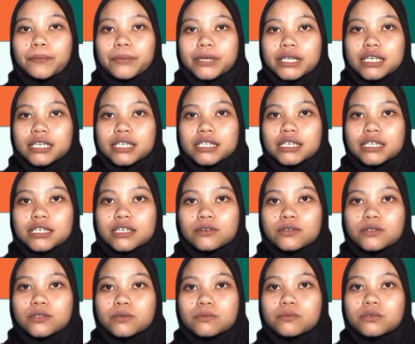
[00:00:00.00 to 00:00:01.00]
meaning that
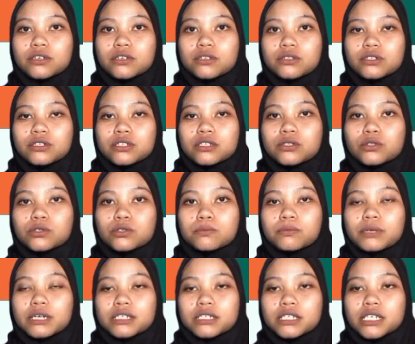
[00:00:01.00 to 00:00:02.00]
consumers continue to
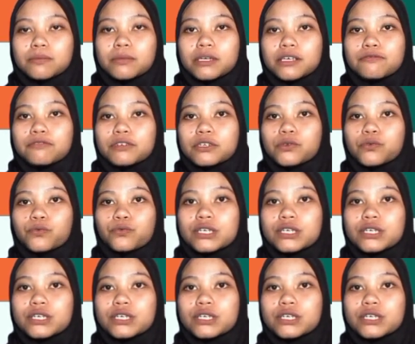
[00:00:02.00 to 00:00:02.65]
buy them even